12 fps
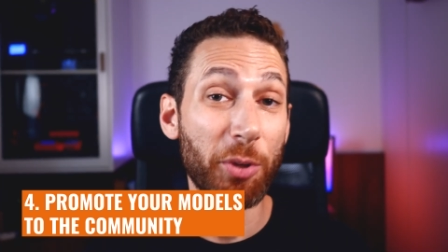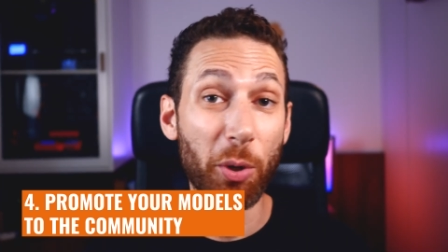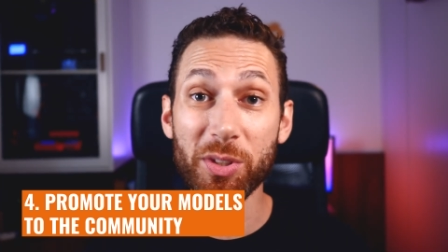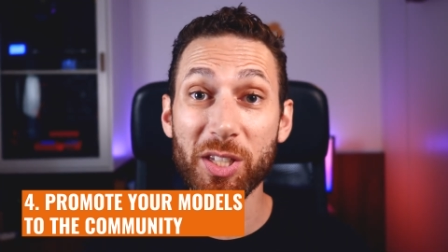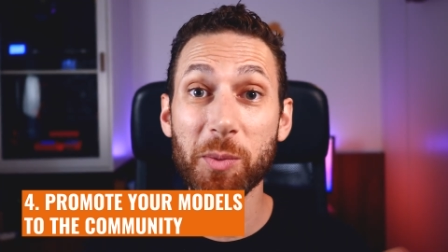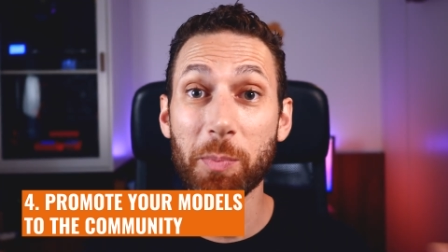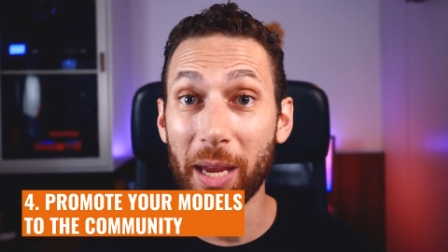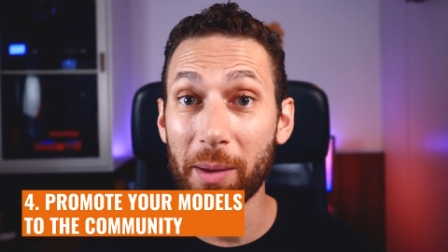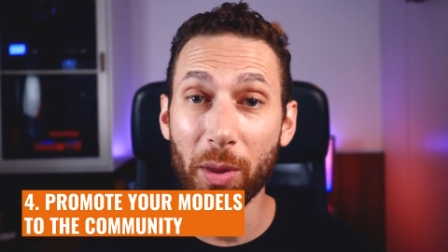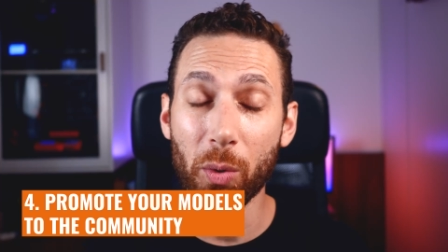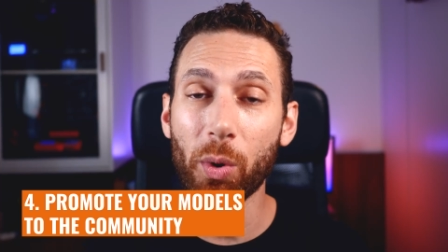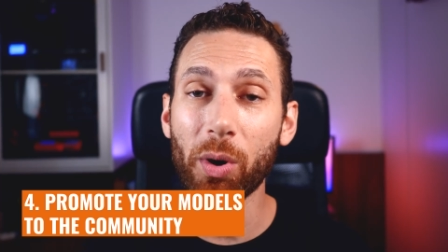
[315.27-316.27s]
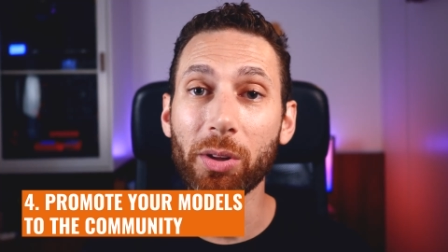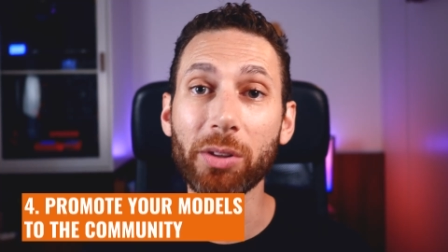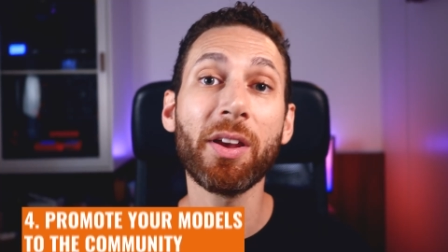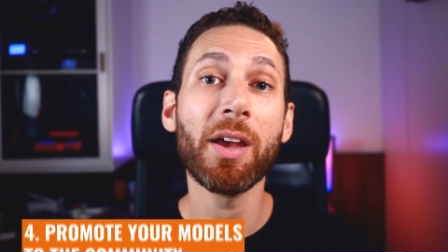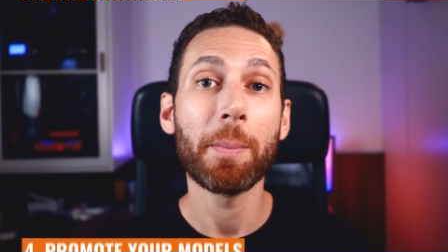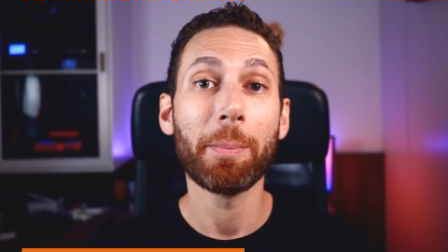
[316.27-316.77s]
Don't spam the
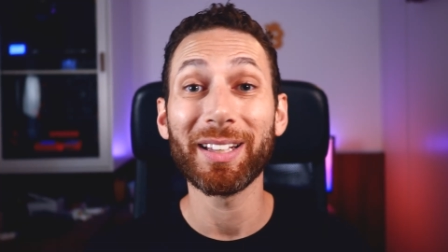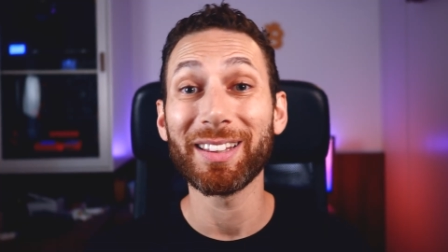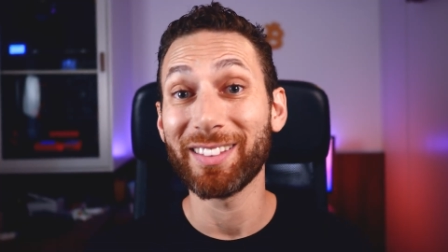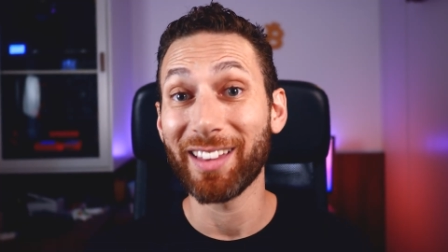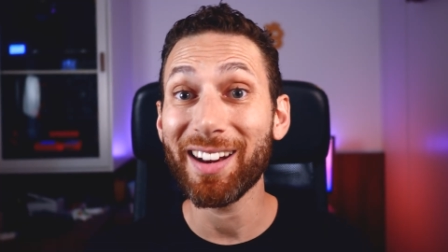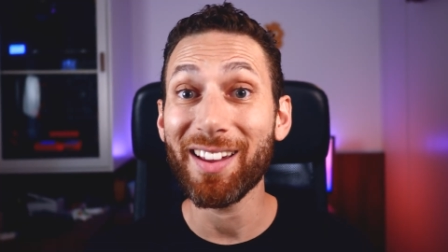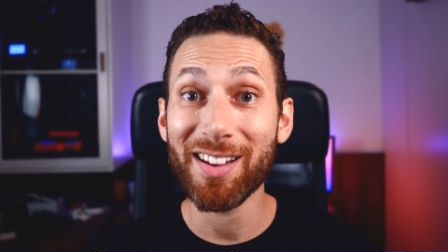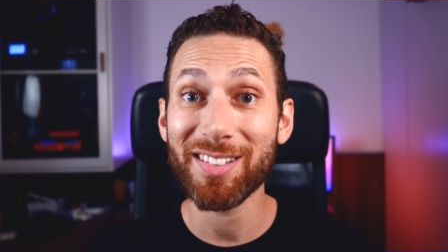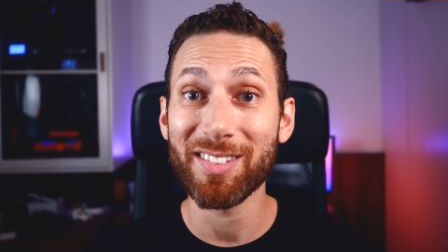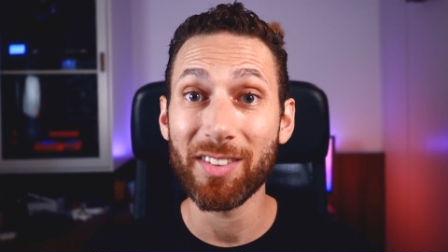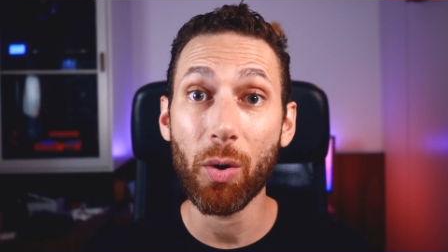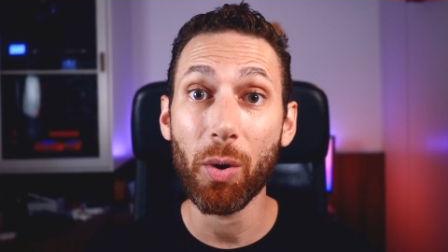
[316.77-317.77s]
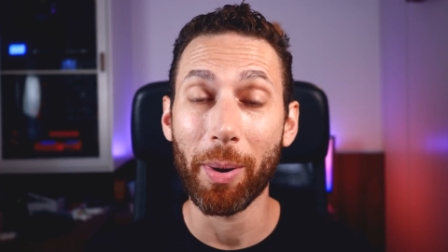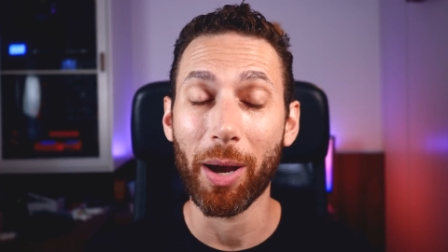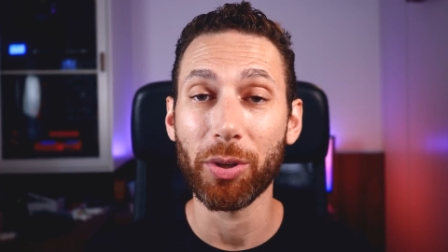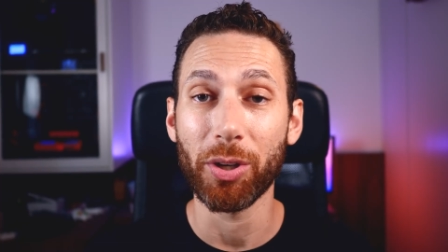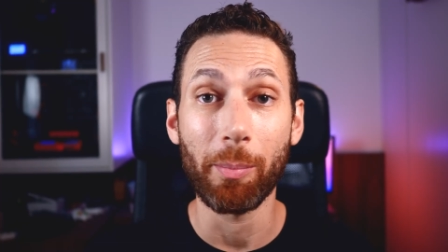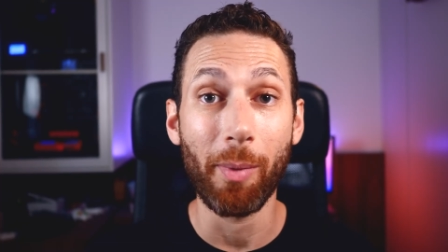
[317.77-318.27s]
world, but let us know
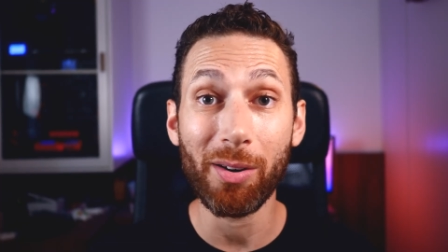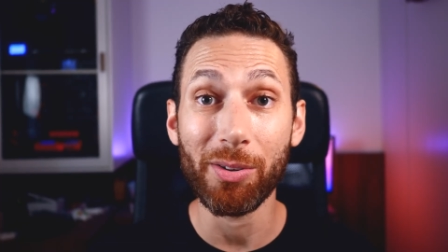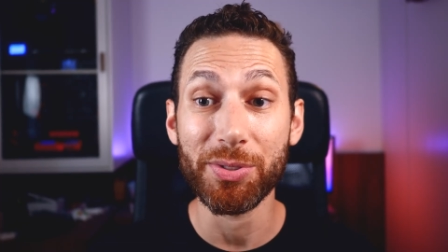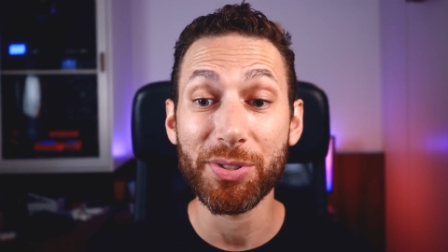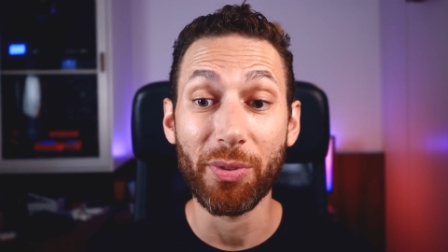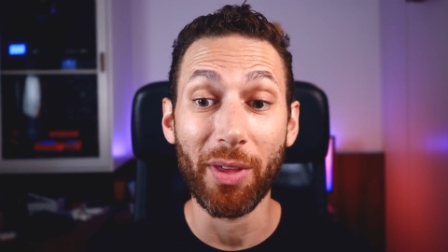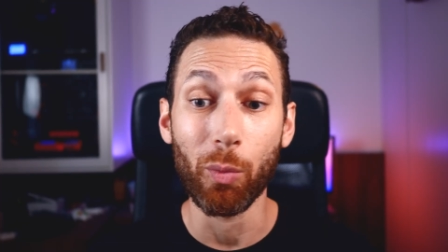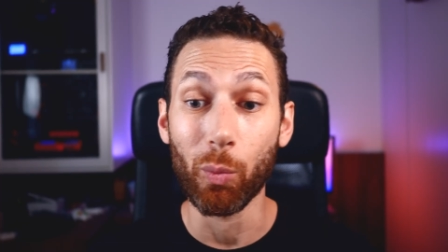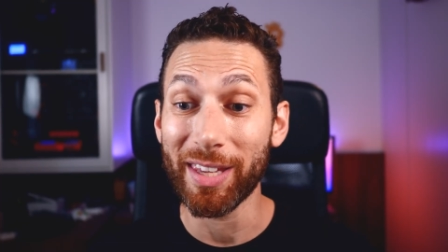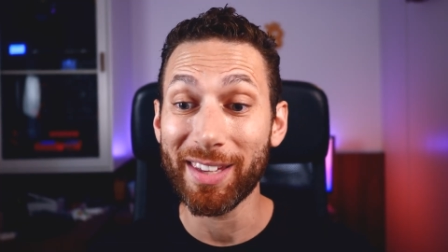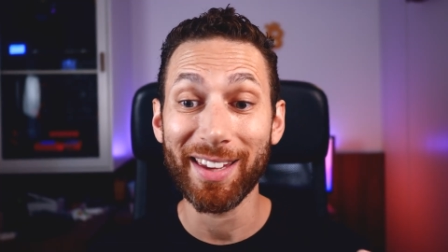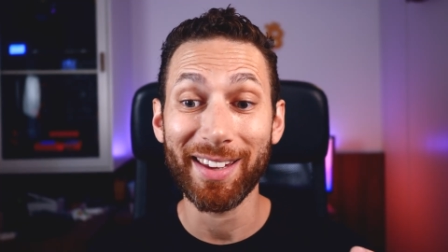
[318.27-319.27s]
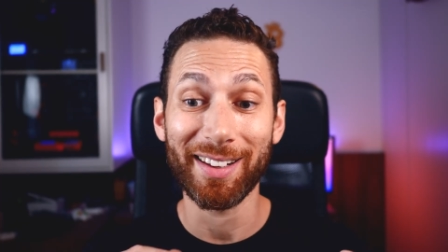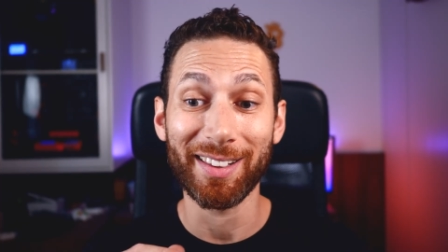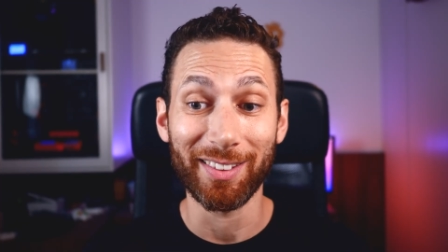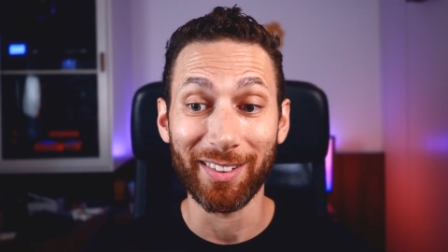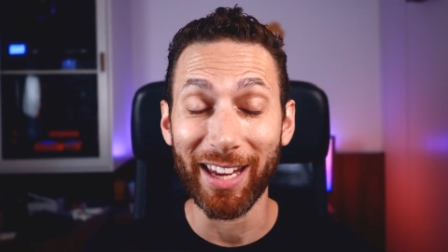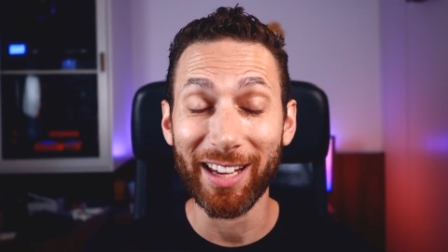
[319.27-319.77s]
about your models so that we can
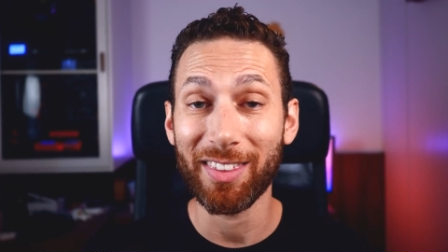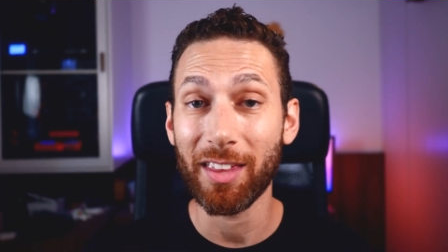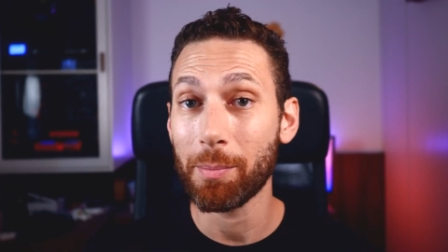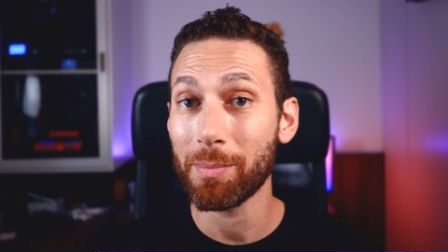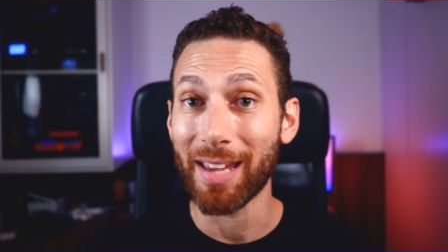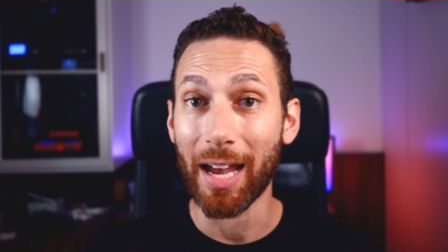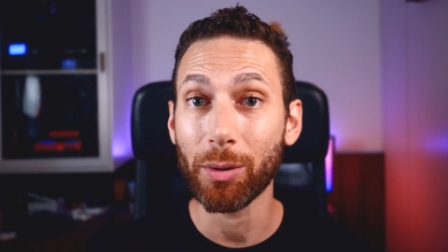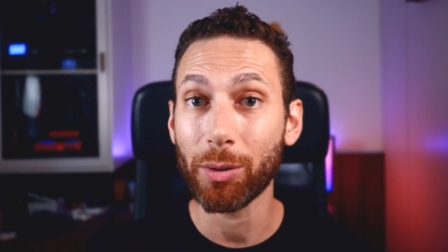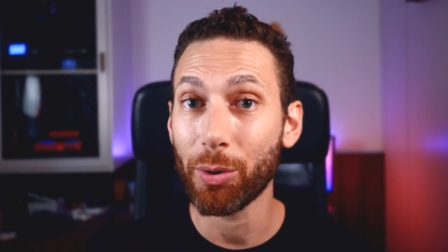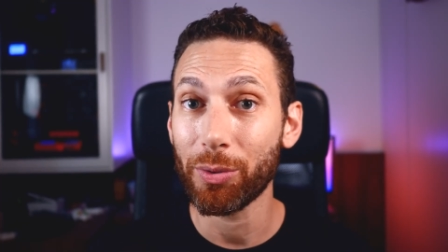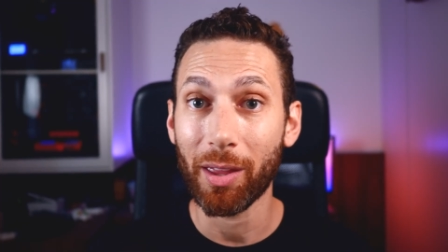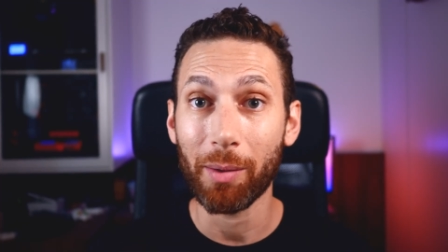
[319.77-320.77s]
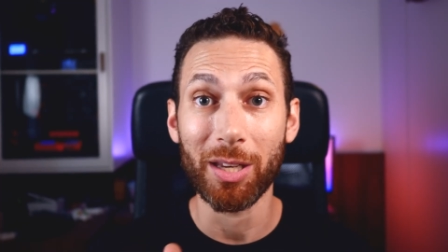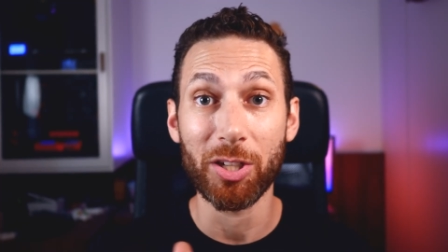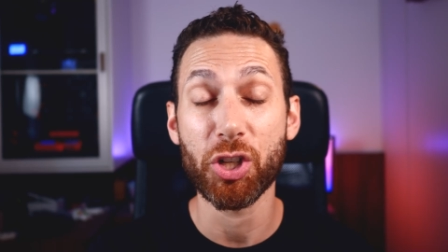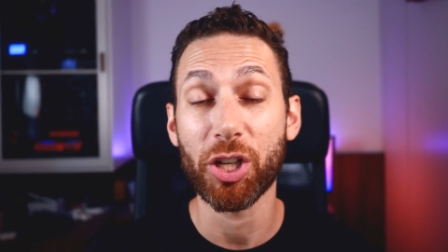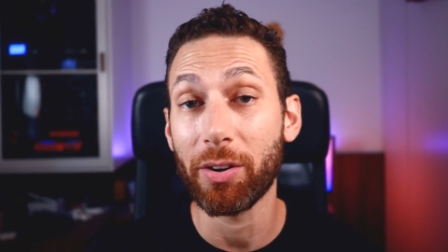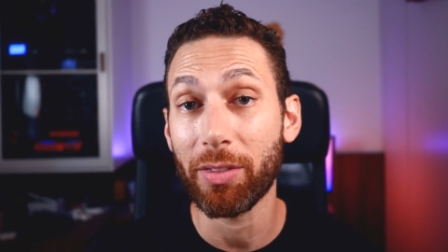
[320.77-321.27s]
like them, download them,
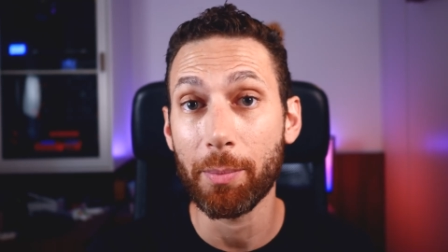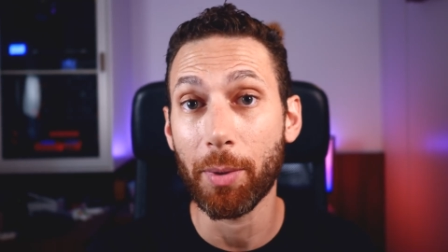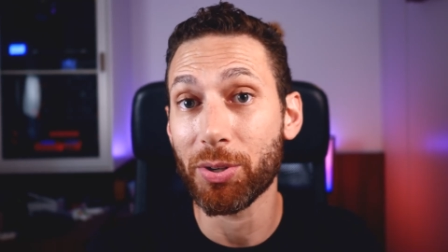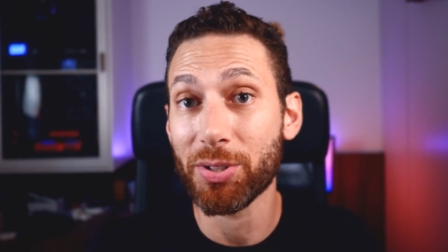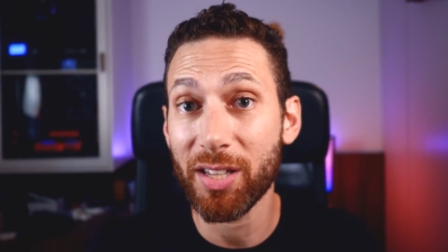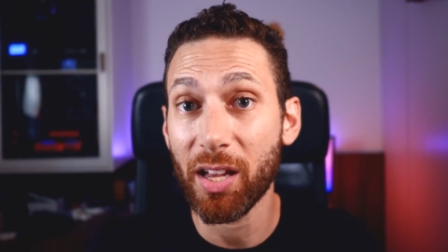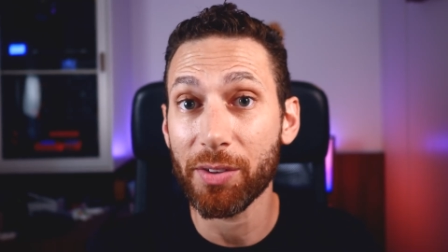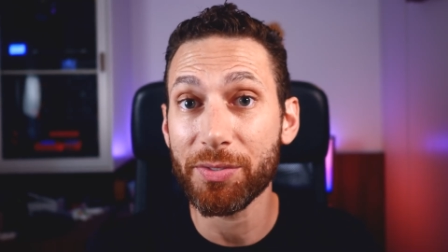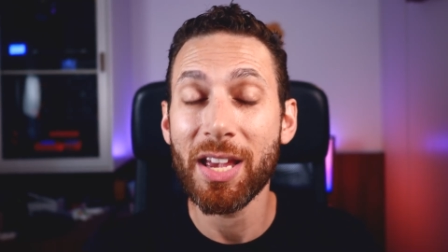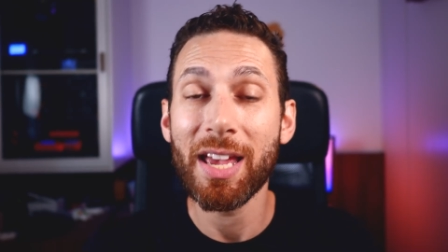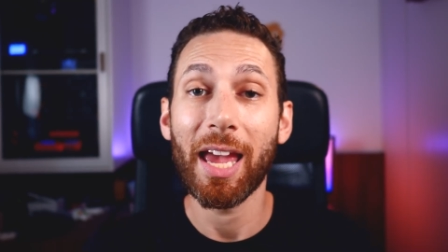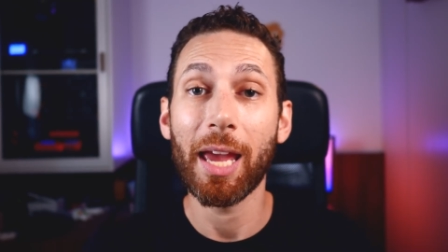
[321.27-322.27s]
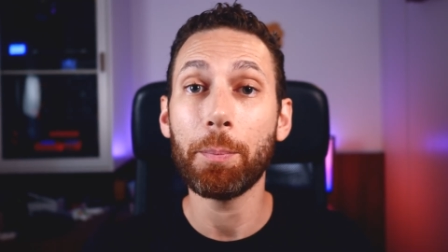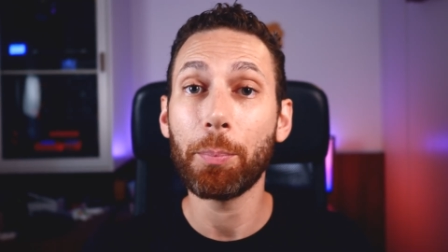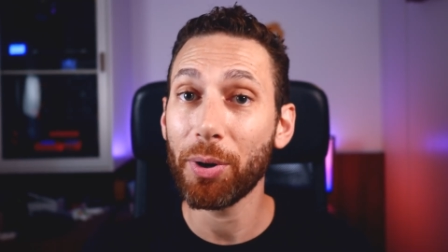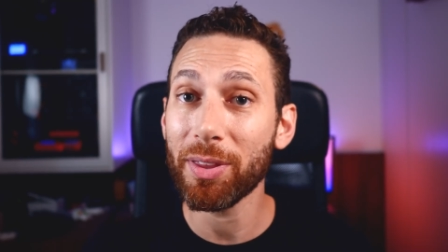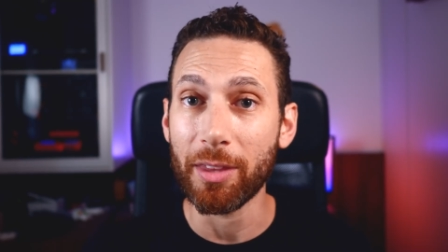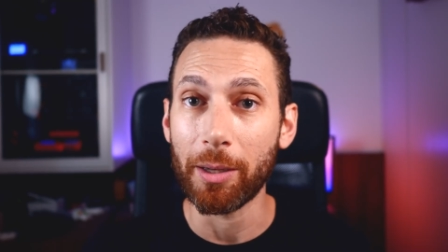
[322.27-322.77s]
and share them ourselves and
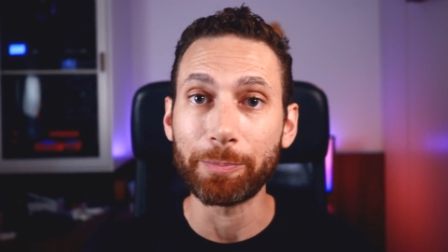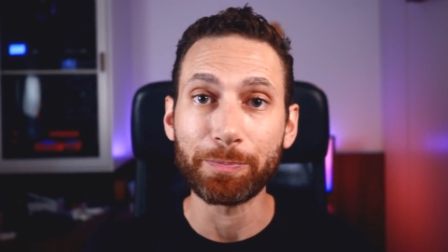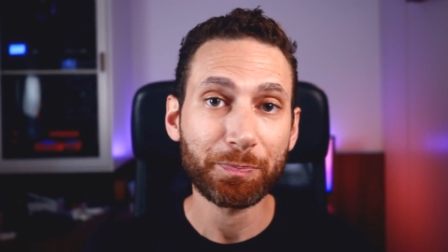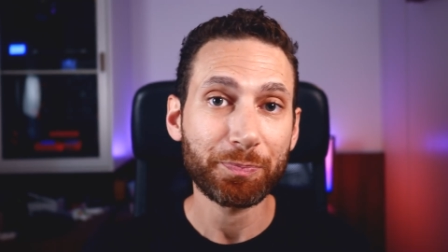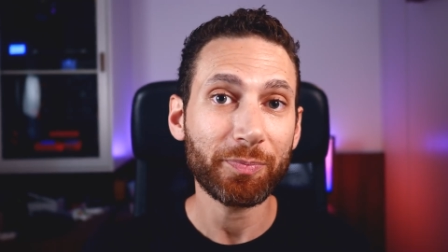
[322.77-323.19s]
print them.